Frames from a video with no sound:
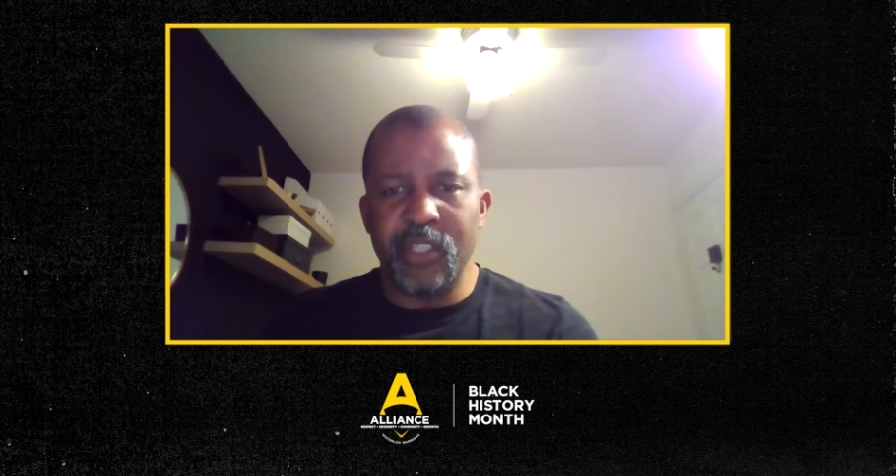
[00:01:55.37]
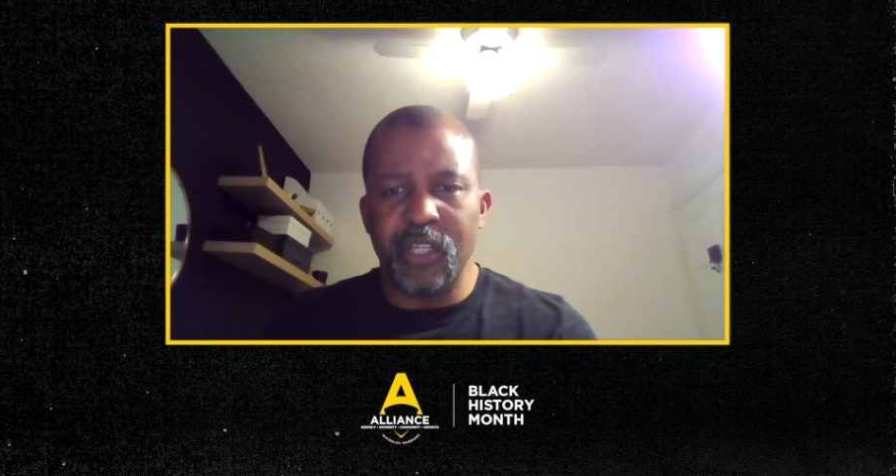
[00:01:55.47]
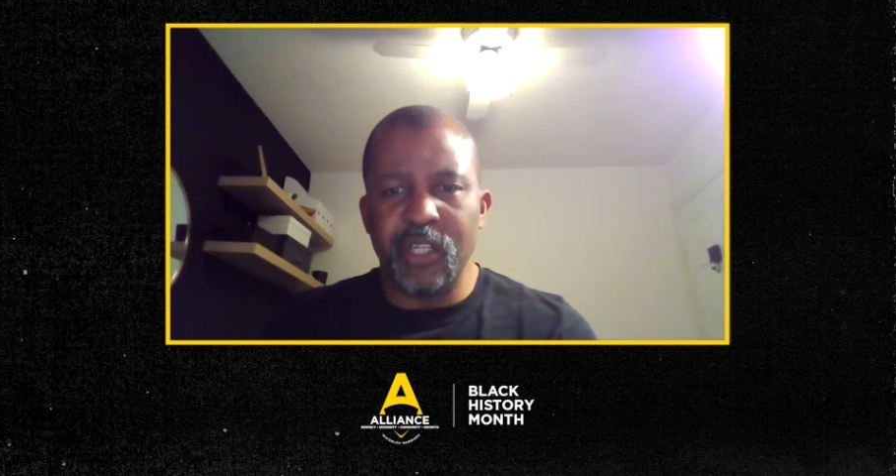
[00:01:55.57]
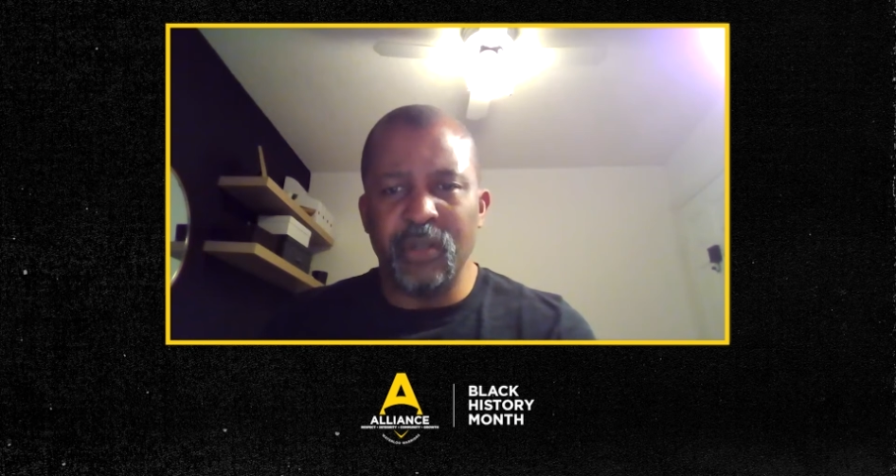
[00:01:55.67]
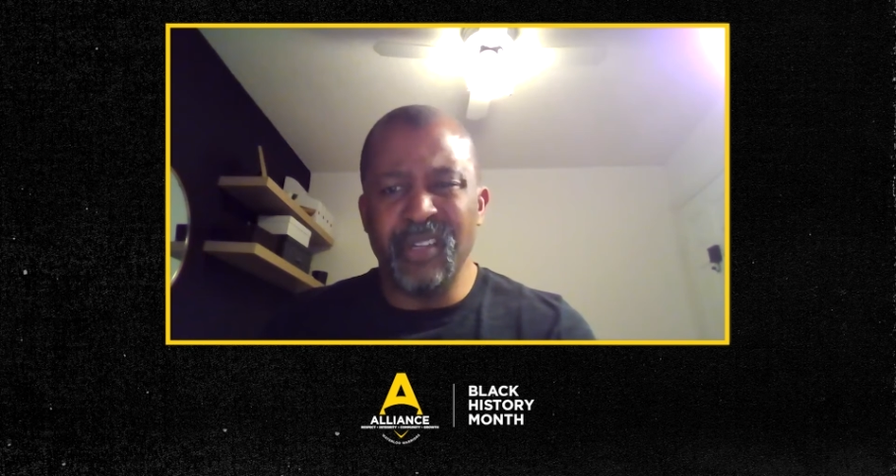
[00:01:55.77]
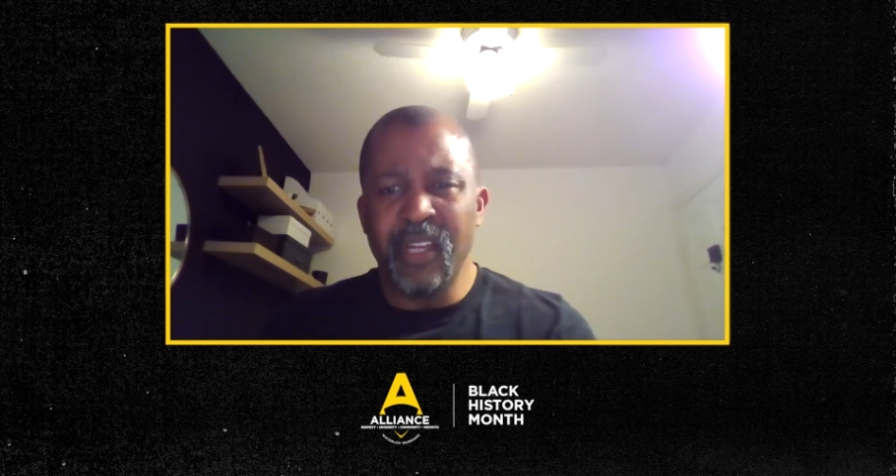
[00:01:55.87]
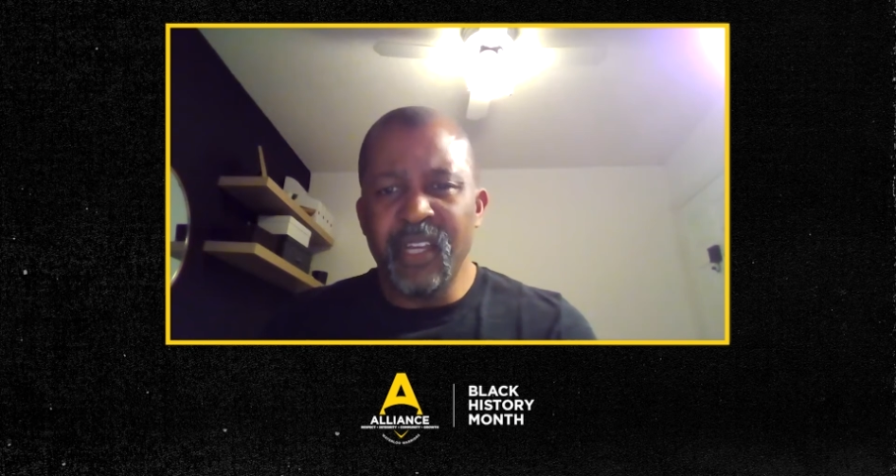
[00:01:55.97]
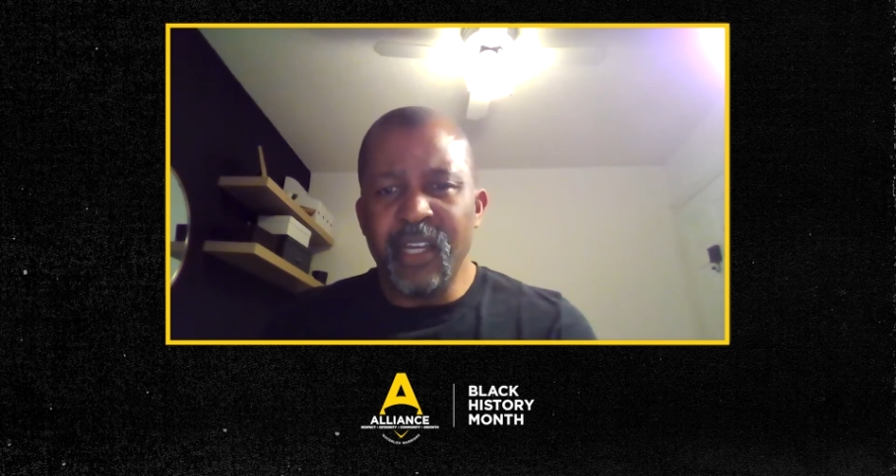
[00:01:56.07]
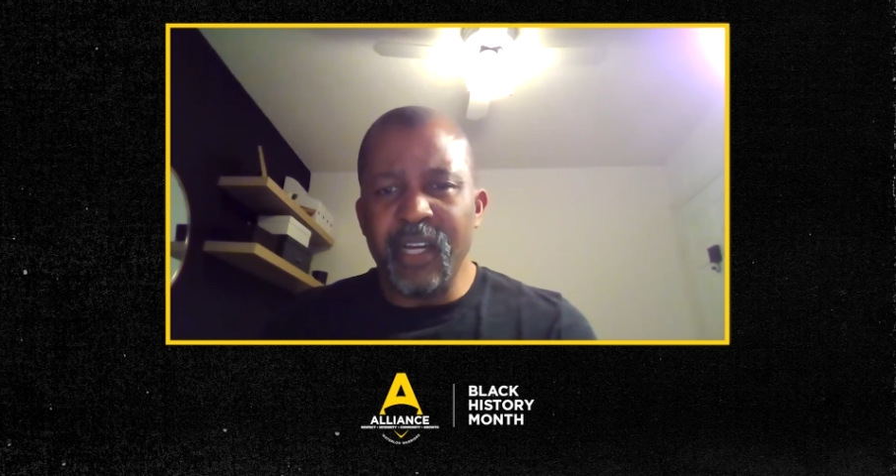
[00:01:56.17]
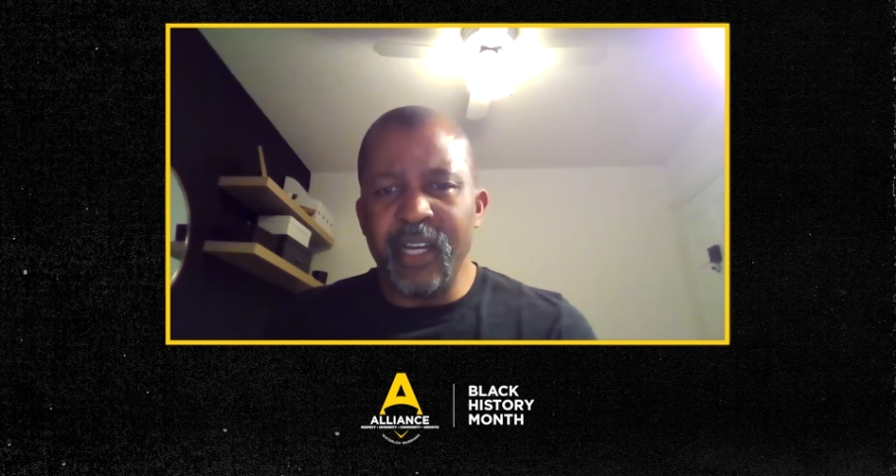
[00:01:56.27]
So
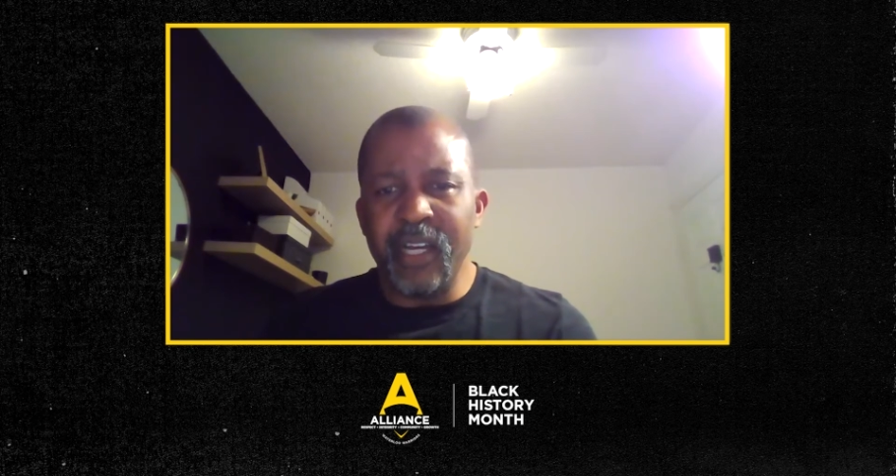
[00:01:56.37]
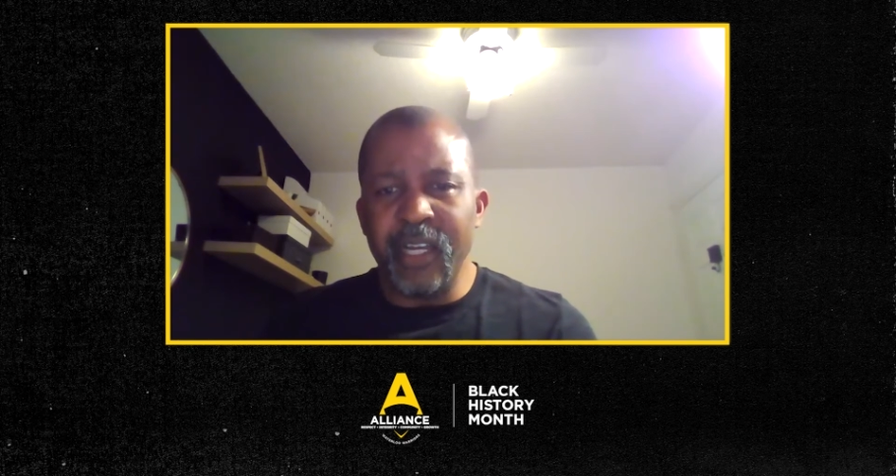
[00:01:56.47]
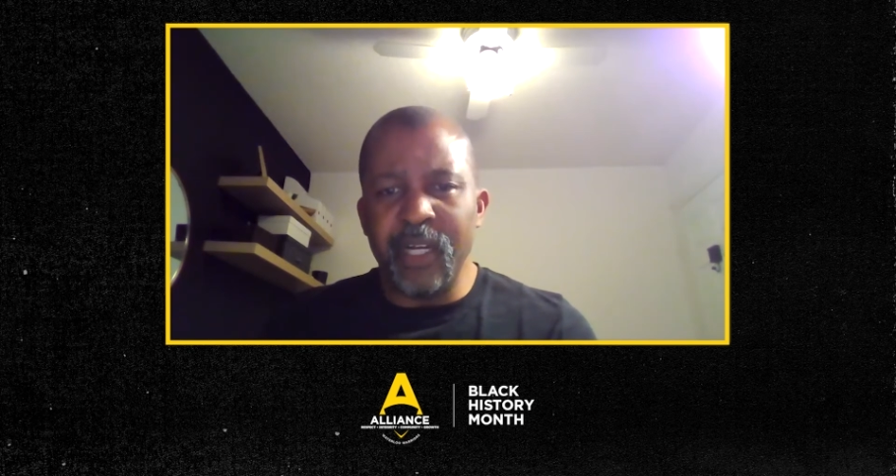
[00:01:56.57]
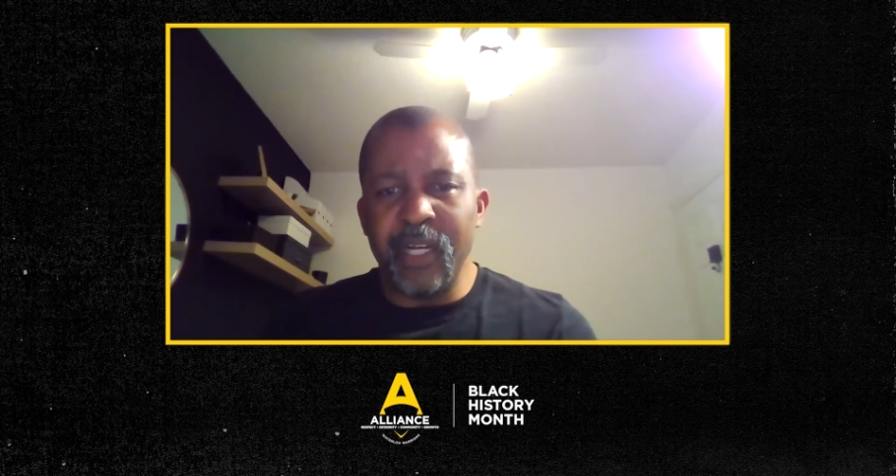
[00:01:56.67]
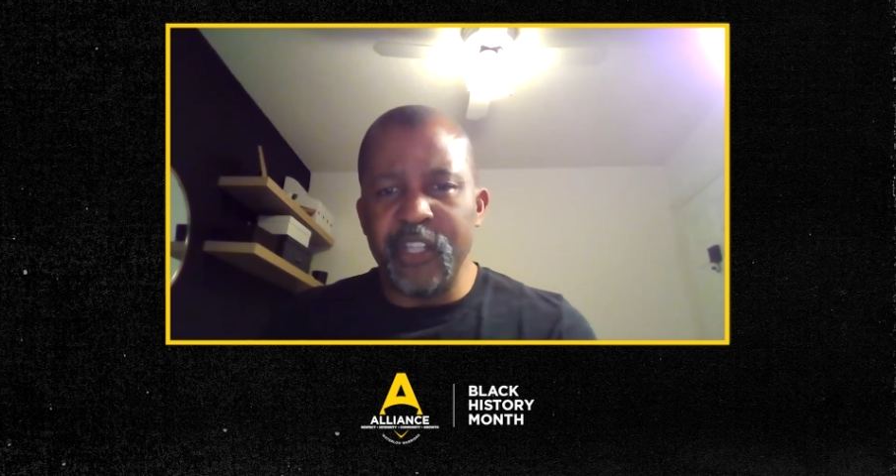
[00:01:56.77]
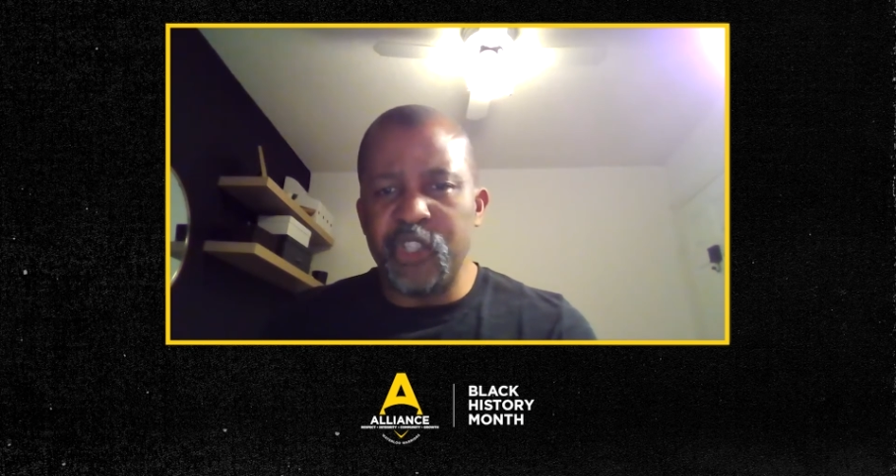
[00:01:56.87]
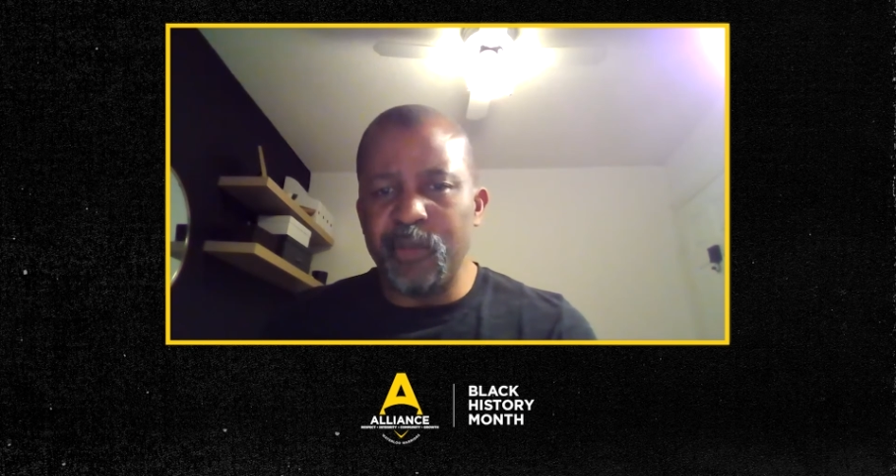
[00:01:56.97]
I